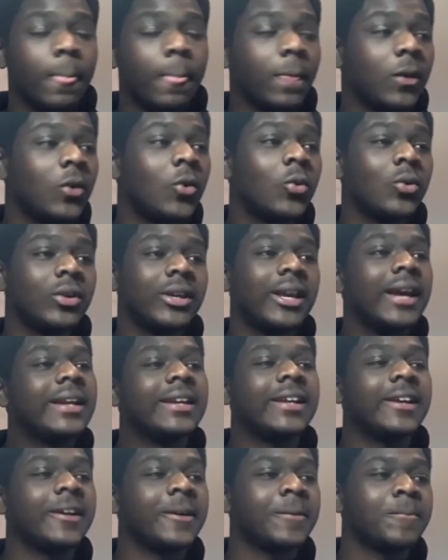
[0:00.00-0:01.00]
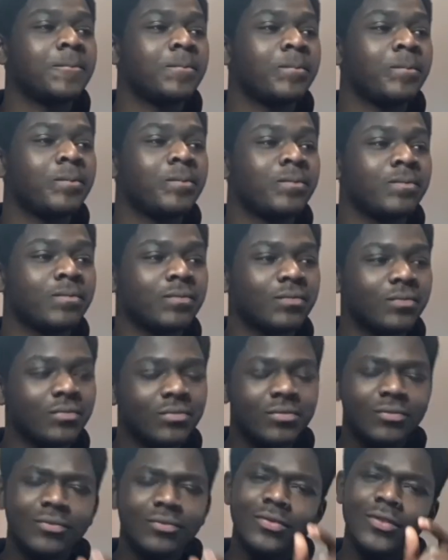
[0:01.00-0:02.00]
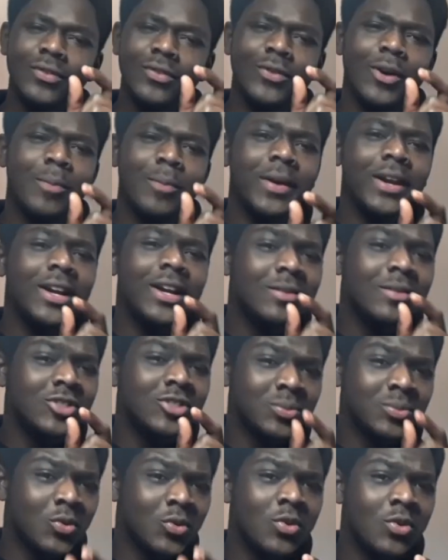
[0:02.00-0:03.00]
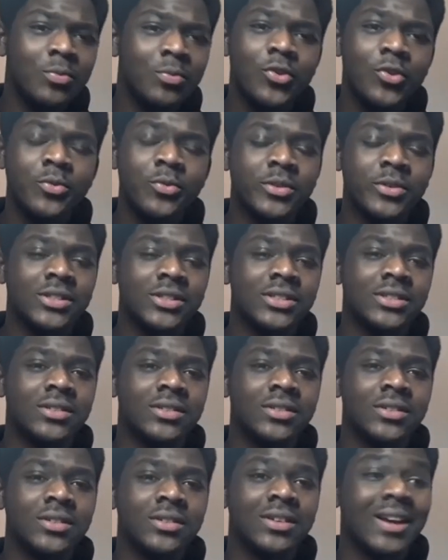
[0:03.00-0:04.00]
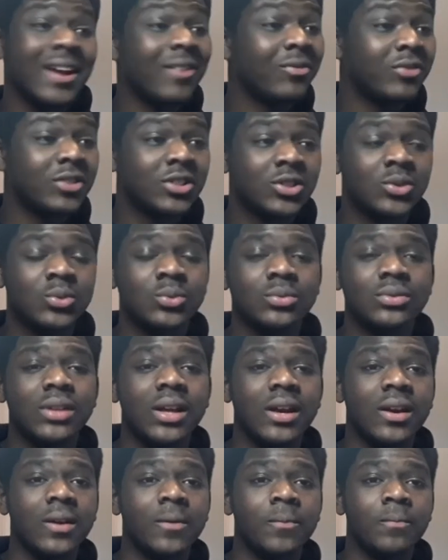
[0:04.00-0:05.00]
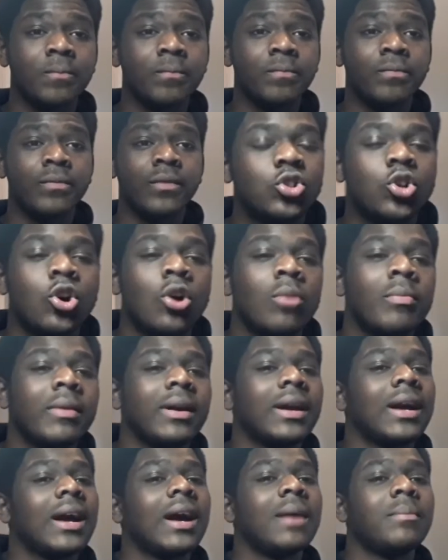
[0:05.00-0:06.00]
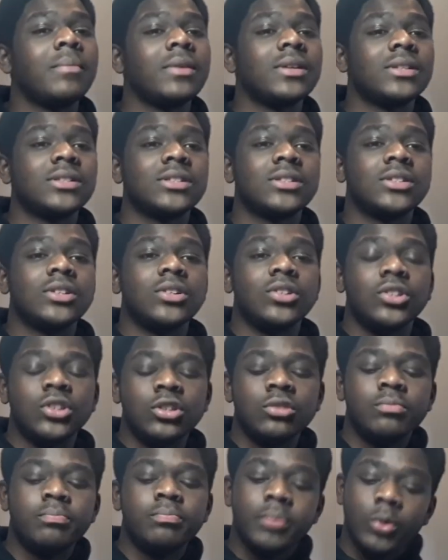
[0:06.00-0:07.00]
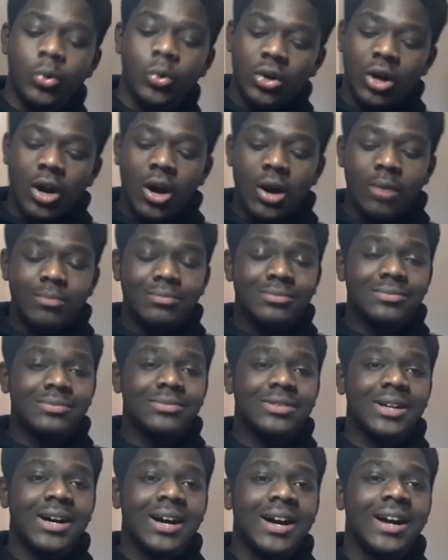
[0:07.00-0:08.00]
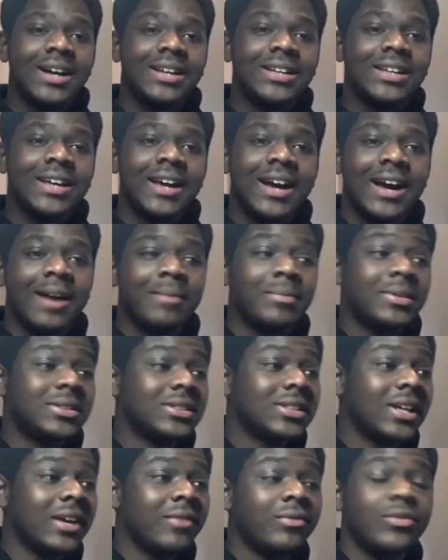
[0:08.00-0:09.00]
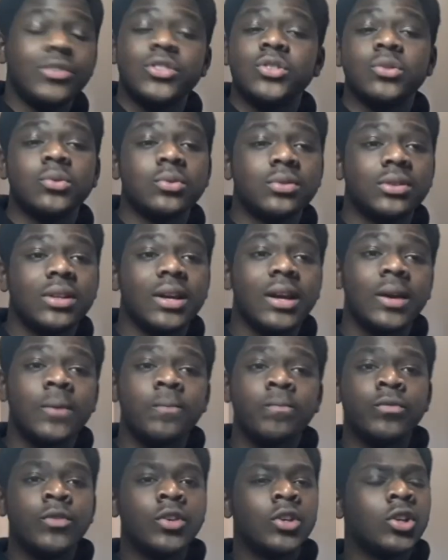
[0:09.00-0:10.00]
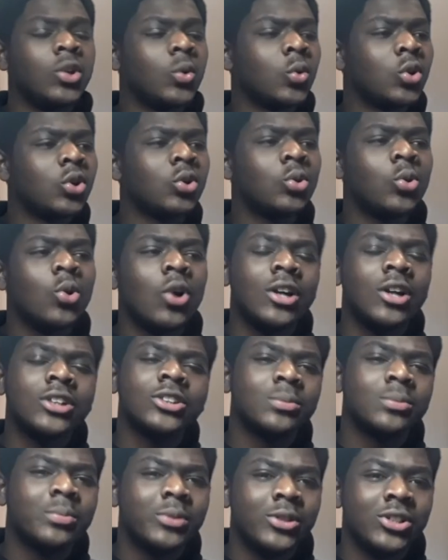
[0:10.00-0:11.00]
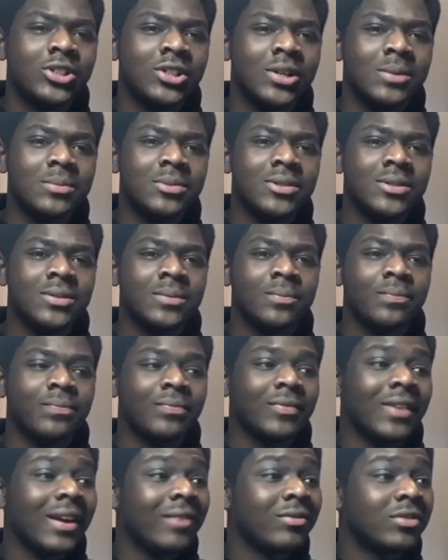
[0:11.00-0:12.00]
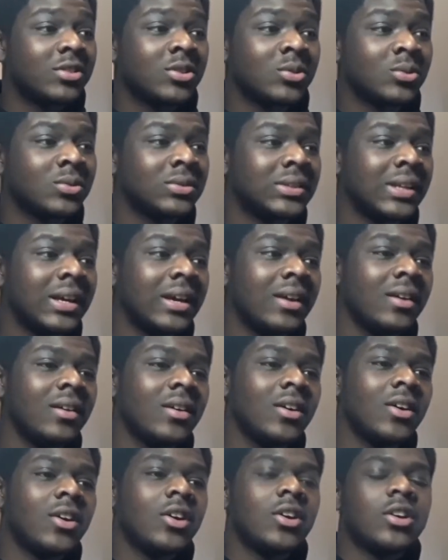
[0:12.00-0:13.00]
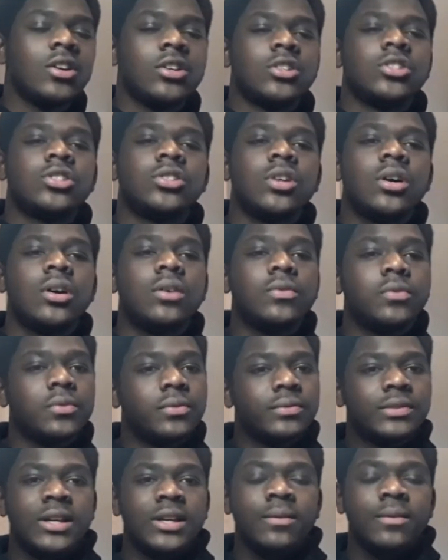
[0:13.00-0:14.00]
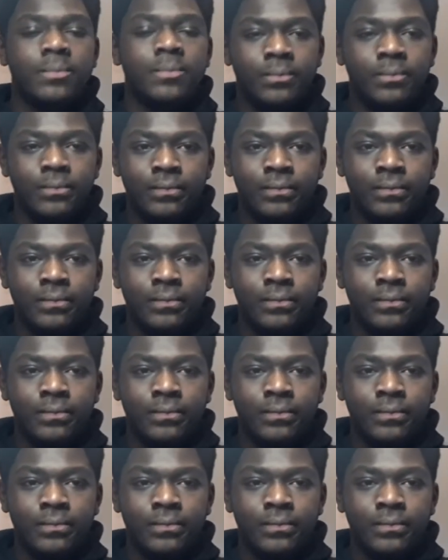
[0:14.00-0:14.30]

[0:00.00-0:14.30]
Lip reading: You don't get there not making them small improvements every single day. Atomic habits. You build up tiny habits every single day. You want to do 100 push-ups every single day, start off with 10.